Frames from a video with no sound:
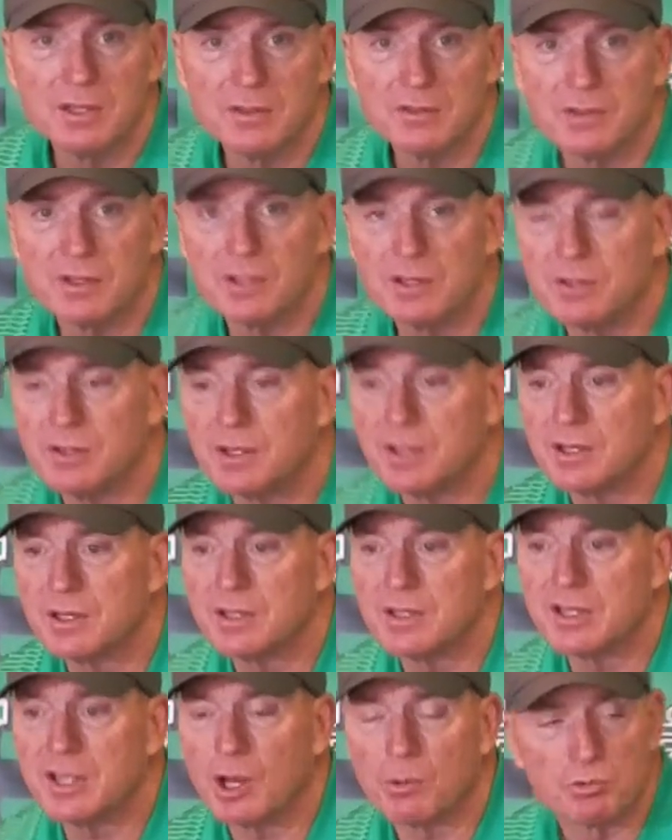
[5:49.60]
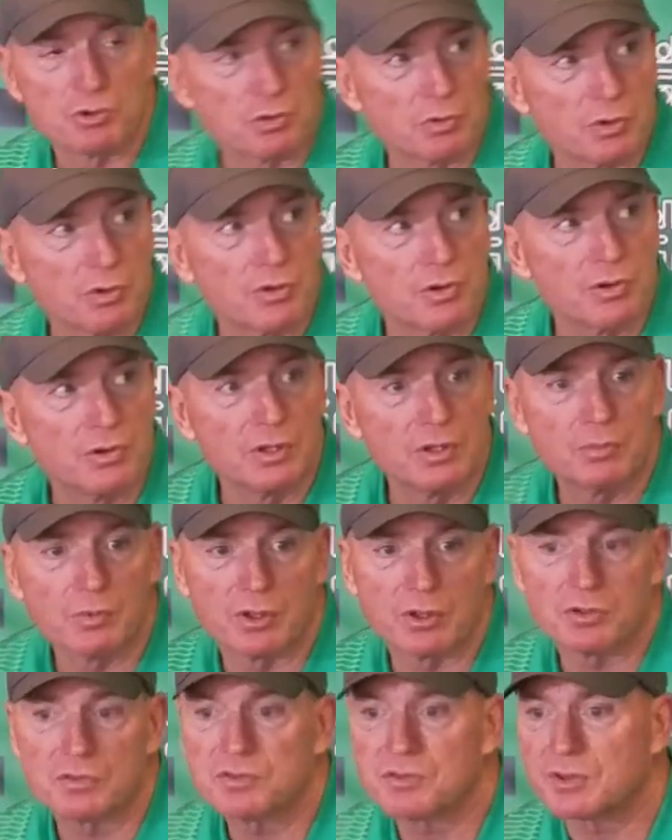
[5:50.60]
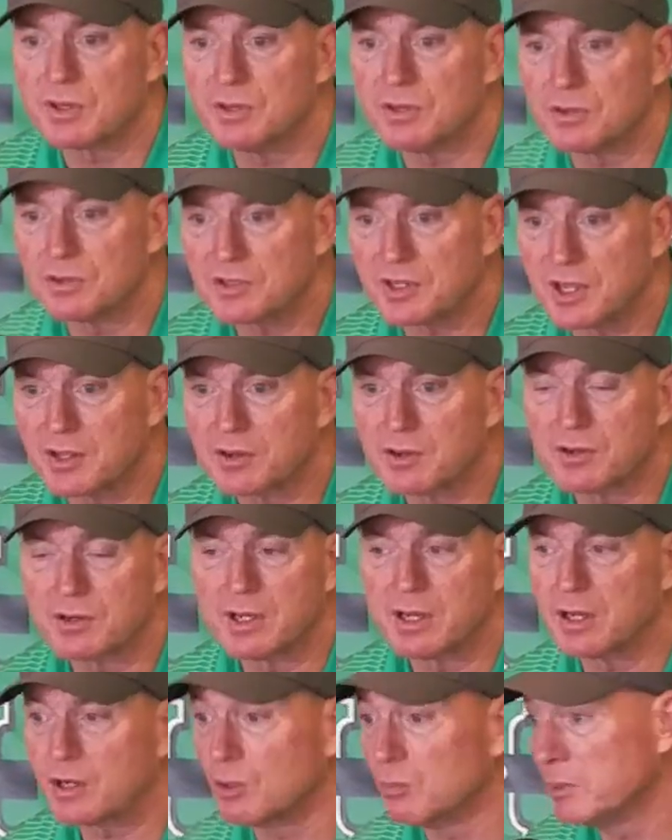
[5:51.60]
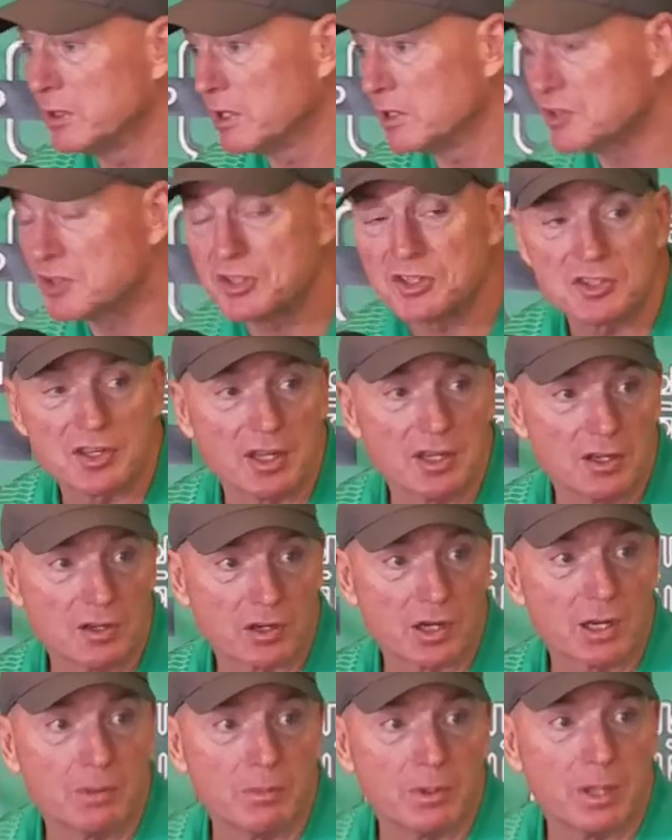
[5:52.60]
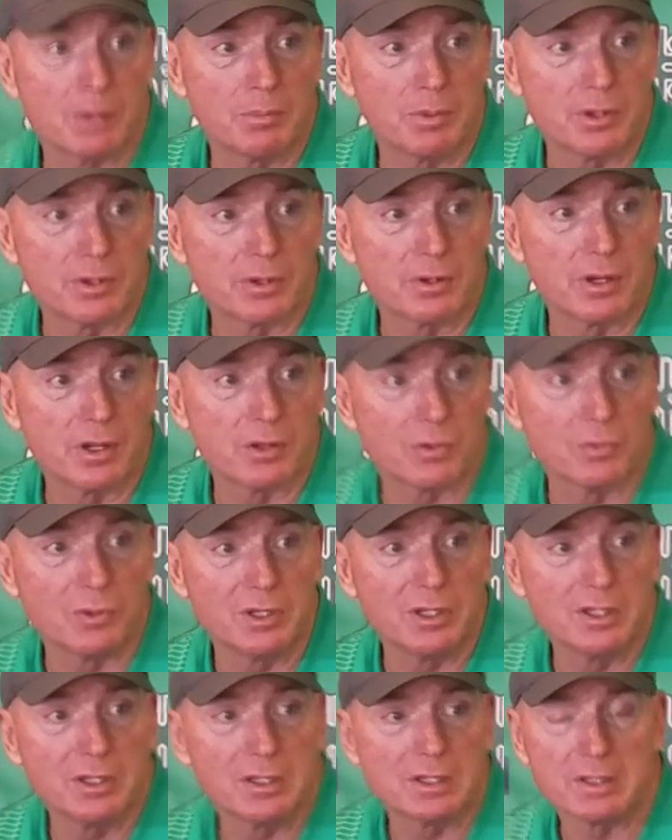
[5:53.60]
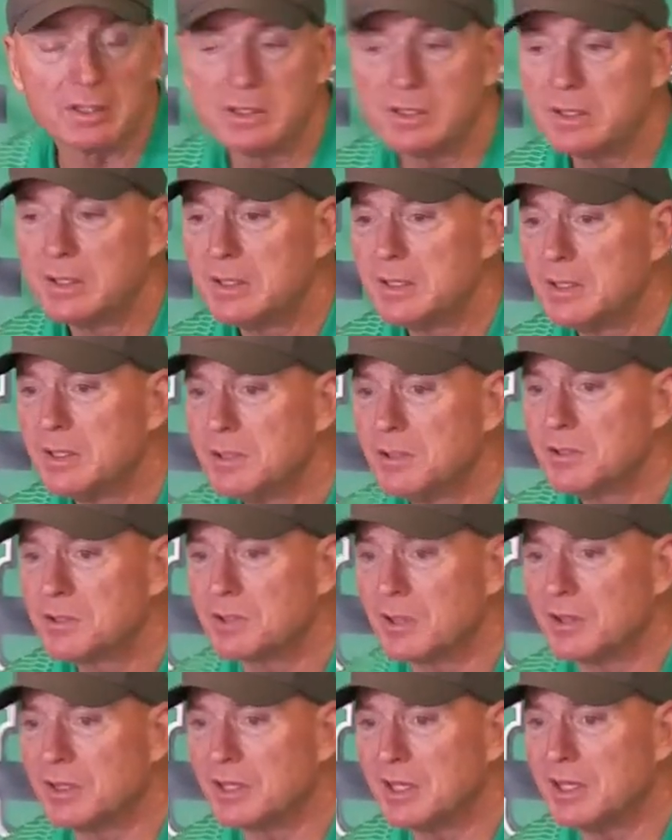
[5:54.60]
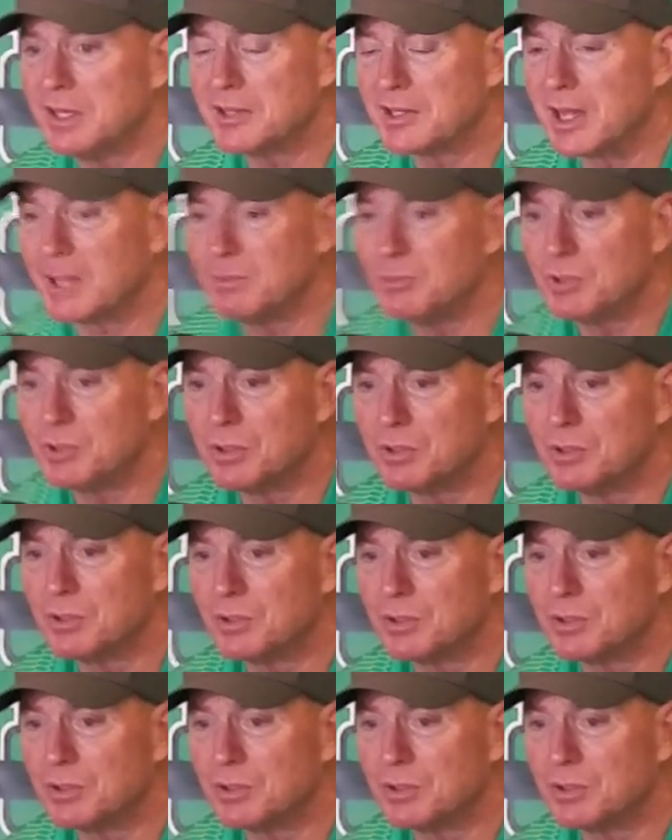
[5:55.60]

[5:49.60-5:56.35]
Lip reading: it helps you recruit. Whether it's South Carolina, going to be NC State here coming up here in another week, and so I think anytime you can